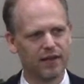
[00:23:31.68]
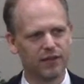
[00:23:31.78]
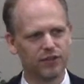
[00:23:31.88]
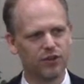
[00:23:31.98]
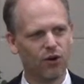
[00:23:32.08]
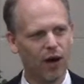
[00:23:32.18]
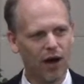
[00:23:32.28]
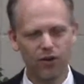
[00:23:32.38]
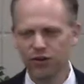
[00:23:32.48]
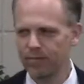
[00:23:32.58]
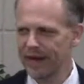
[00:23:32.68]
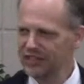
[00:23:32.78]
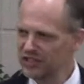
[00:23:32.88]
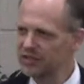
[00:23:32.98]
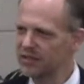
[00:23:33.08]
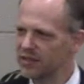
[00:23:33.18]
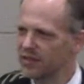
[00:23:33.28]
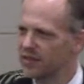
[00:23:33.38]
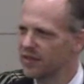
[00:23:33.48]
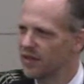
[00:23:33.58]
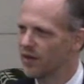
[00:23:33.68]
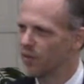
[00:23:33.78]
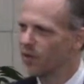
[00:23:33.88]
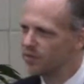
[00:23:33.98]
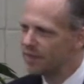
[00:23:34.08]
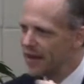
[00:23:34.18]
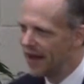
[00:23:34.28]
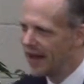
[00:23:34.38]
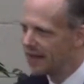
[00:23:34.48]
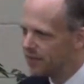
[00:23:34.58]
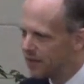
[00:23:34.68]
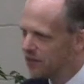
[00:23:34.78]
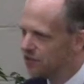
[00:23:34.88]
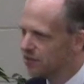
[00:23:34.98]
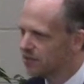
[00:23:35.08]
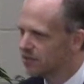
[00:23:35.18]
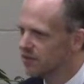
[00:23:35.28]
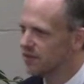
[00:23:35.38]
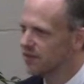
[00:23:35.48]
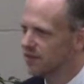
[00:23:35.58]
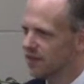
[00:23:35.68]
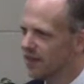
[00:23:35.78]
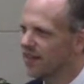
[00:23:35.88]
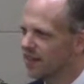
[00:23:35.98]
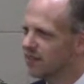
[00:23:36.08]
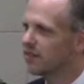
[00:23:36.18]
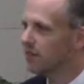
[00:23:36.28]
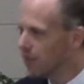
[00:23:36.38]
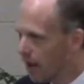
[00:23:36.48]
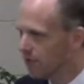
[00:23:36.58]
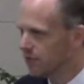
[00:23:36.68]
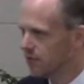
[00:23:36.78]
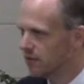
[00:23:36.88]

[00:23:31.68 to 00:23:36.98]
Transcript: You know how you're patient? What's behind patience? It's love.